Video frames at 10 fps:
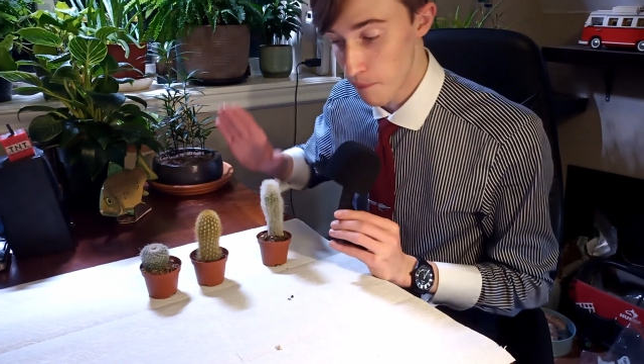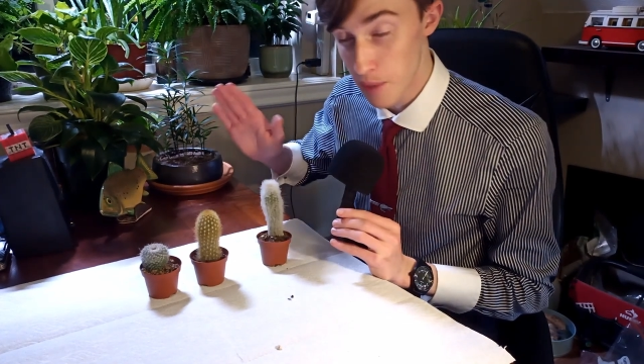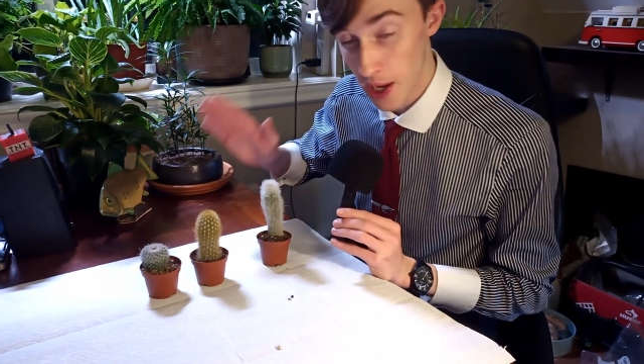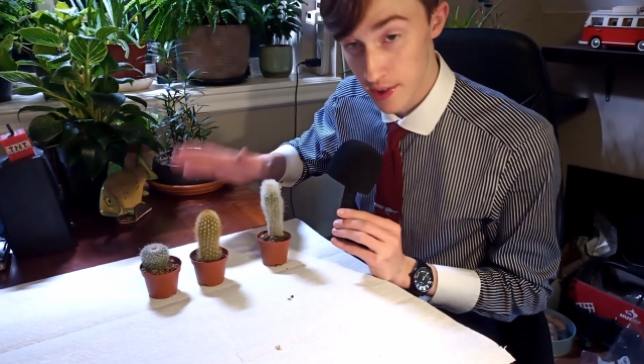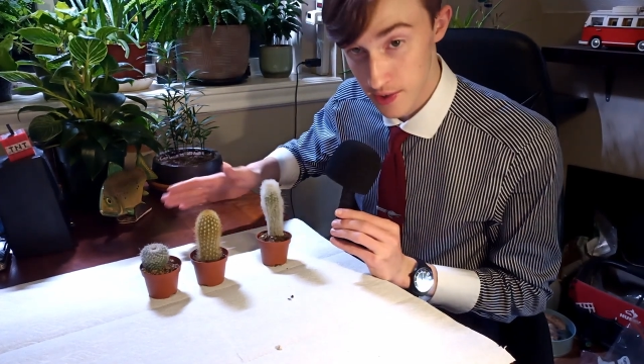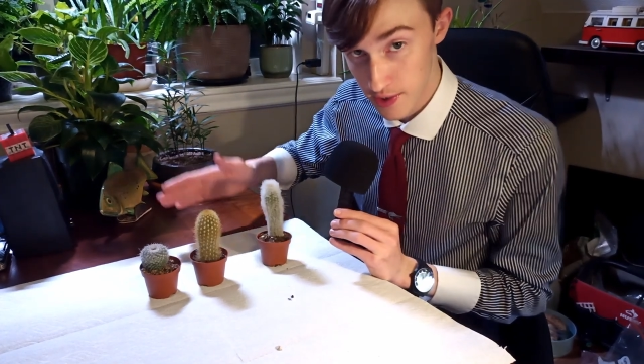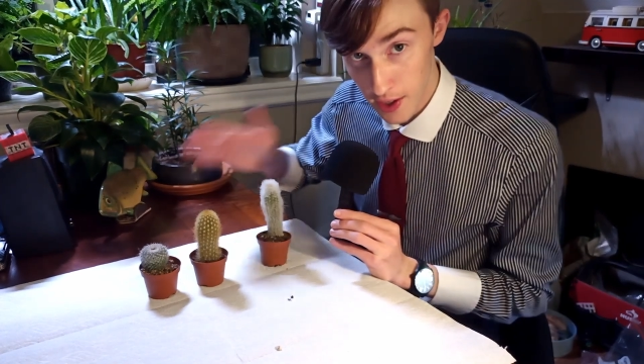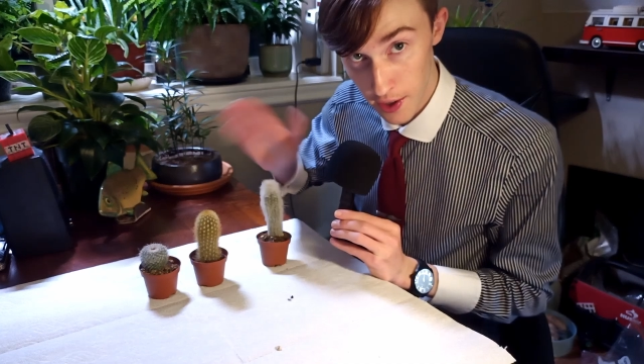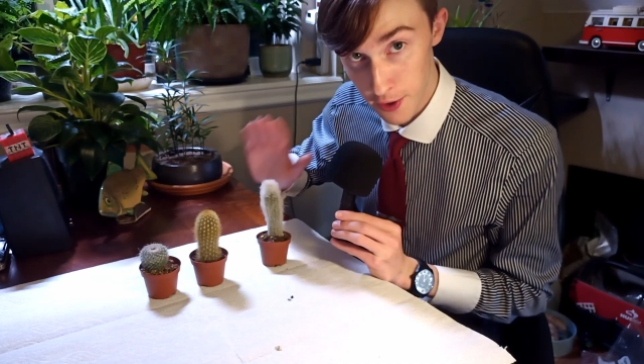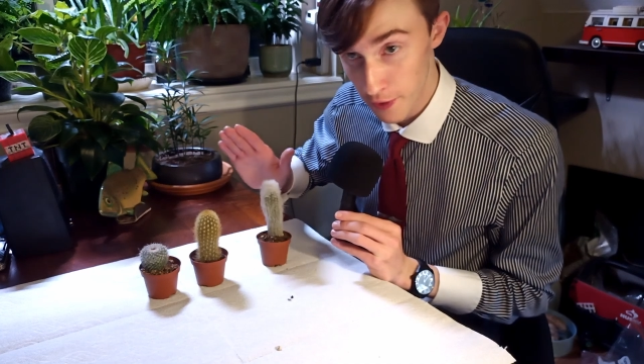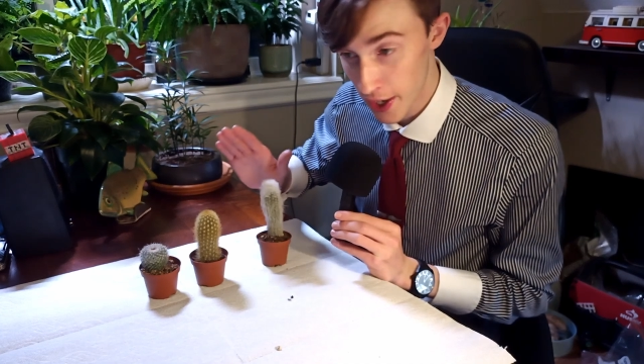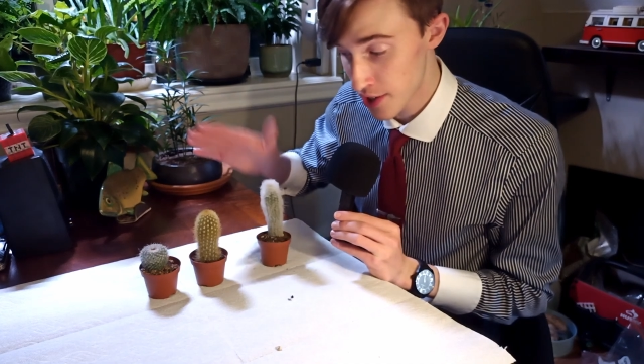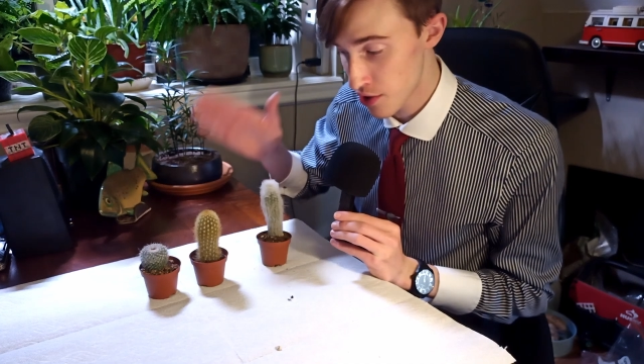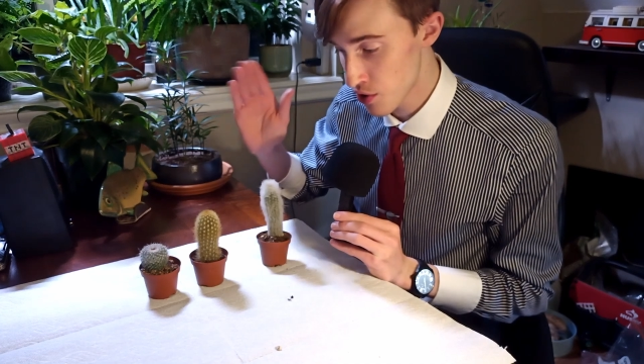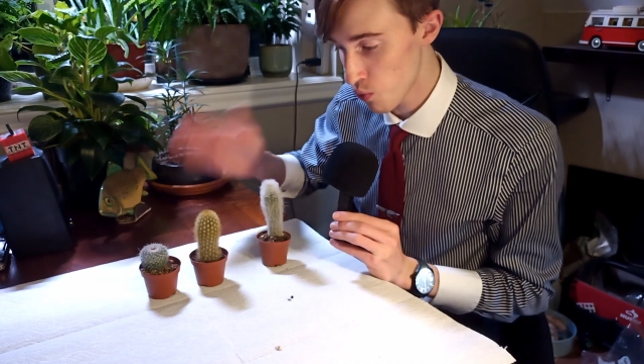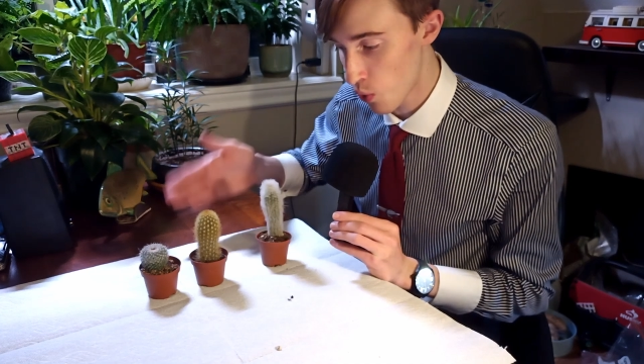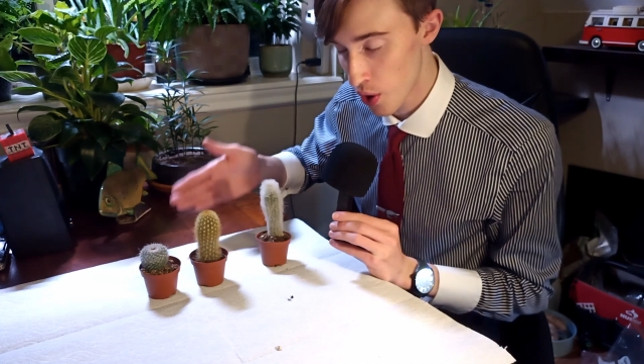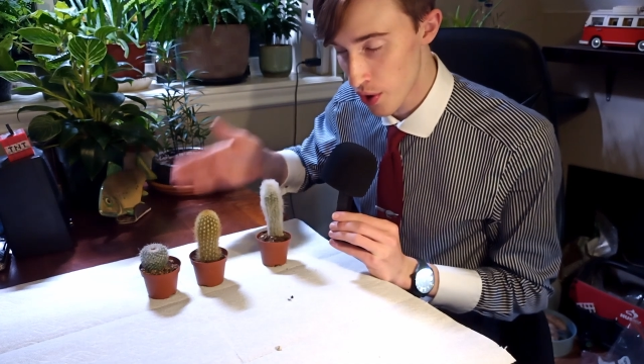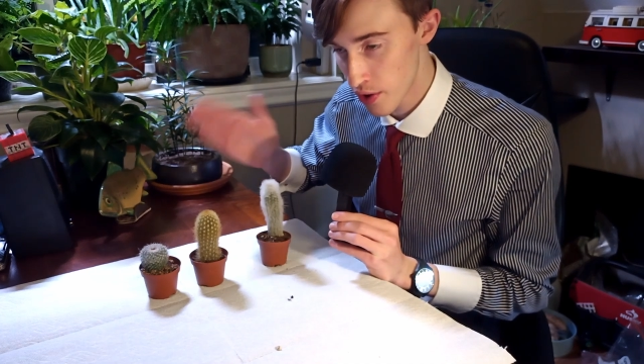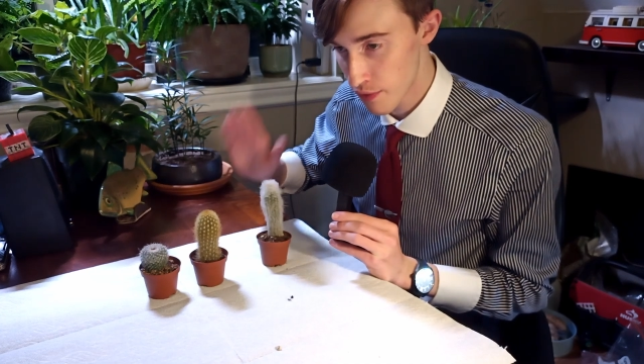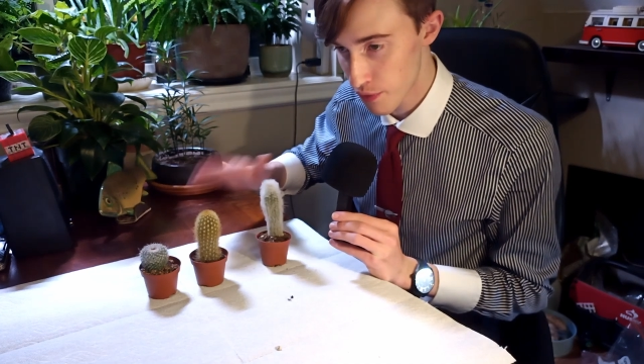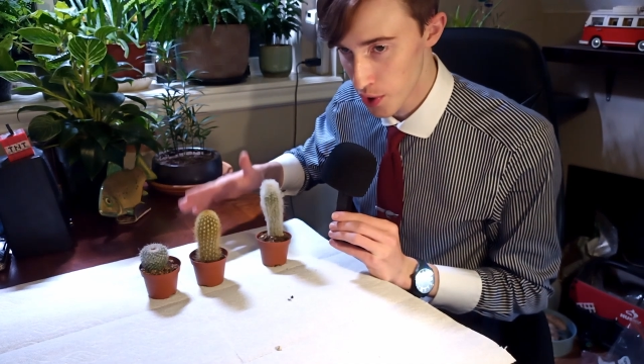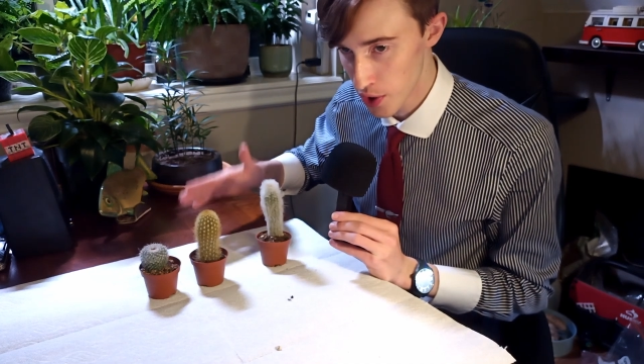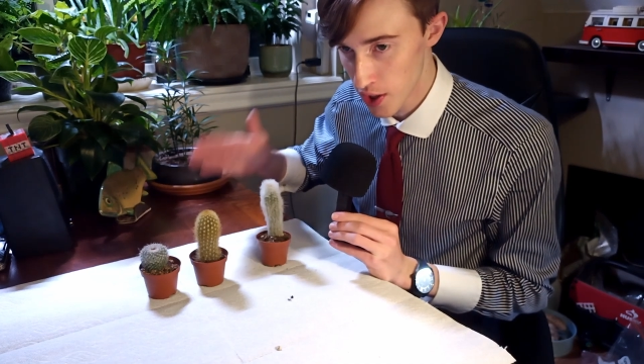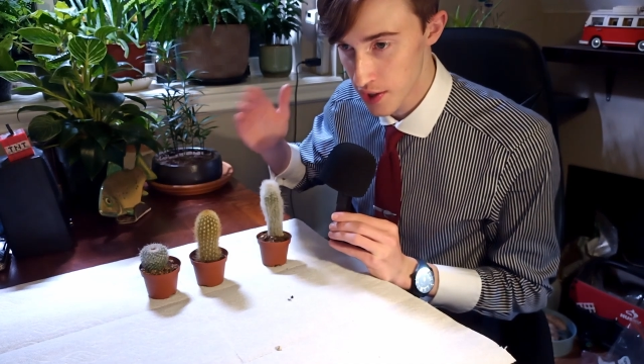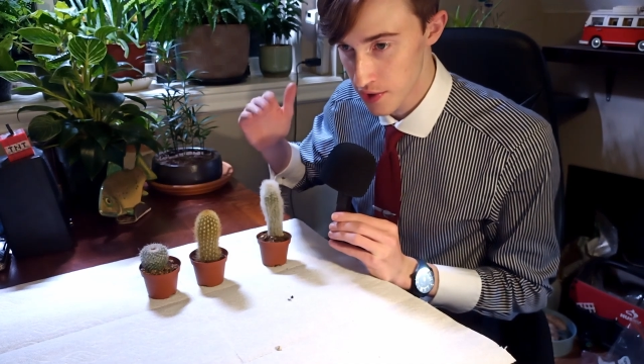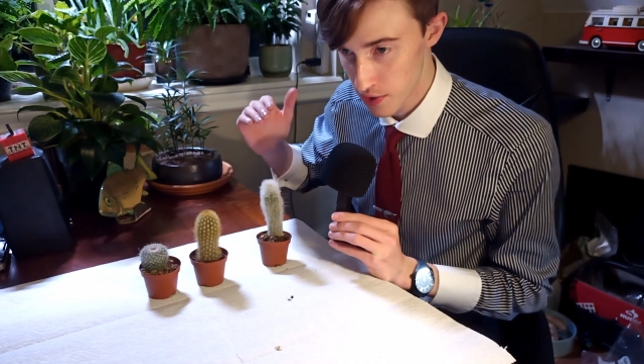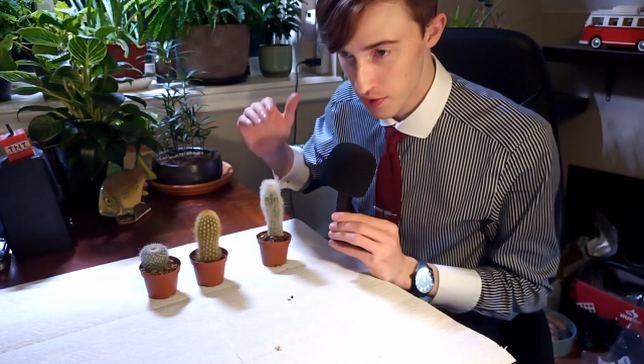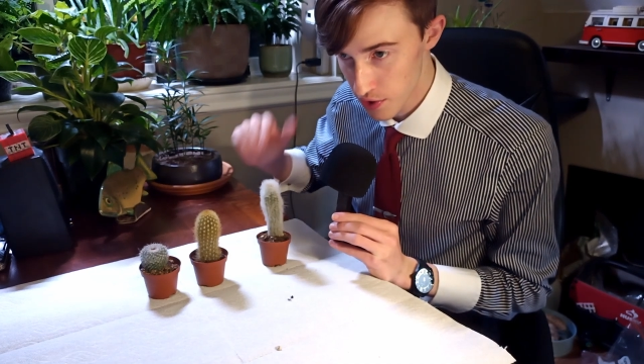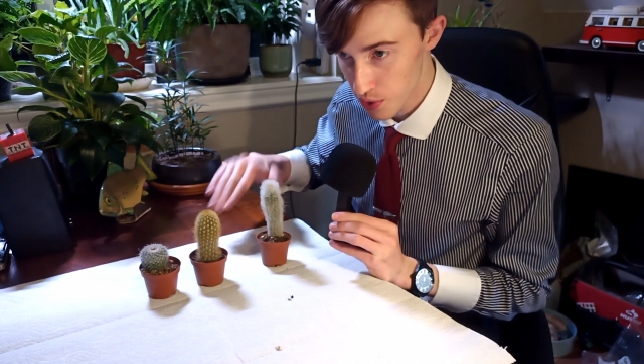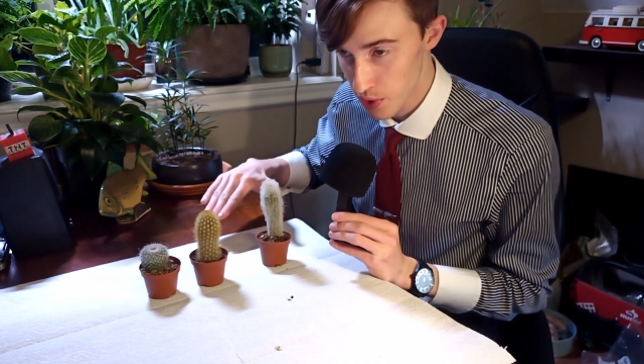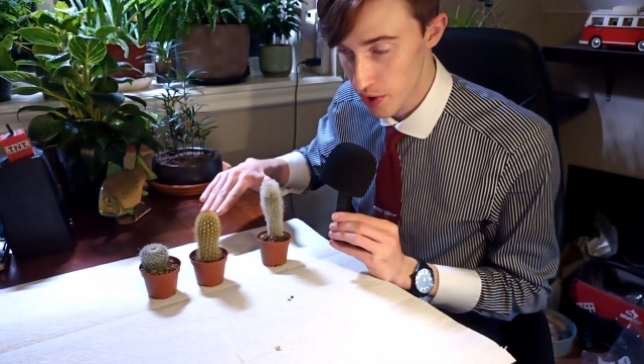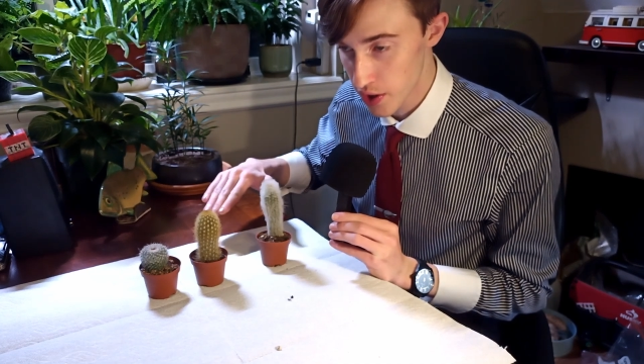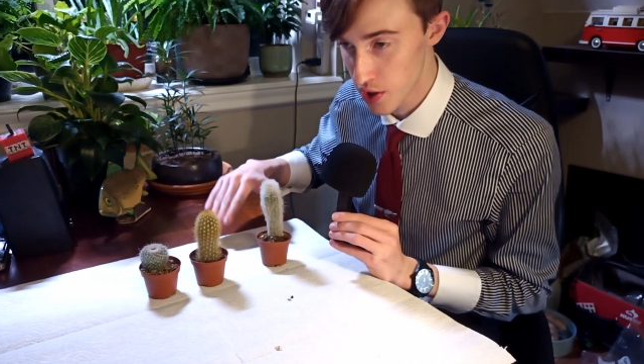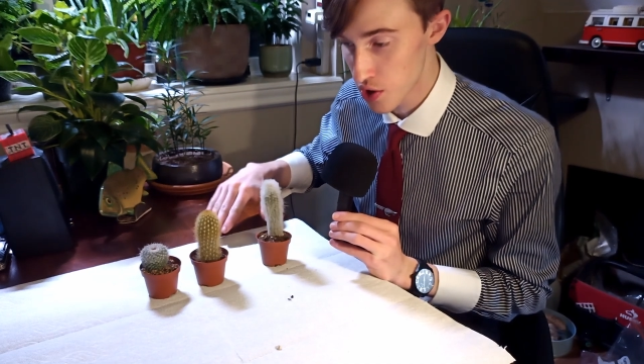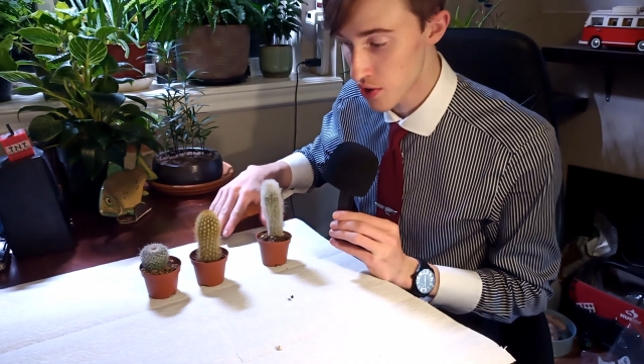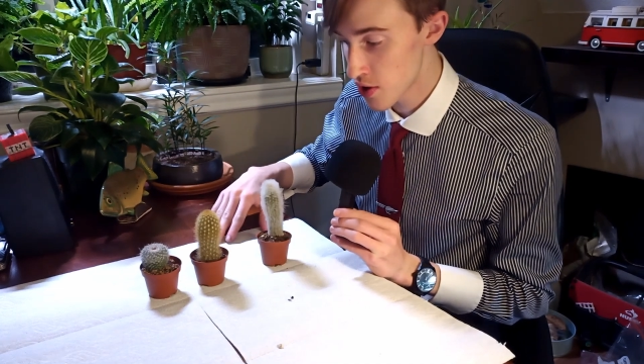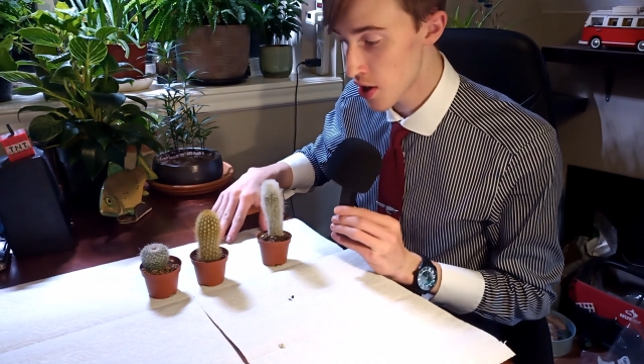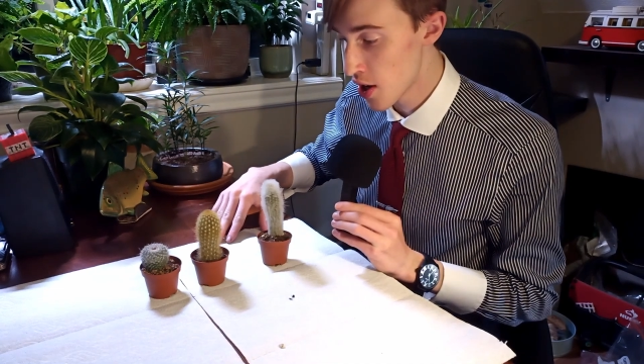balance the other factors, water and fertilizer and the soil conditions,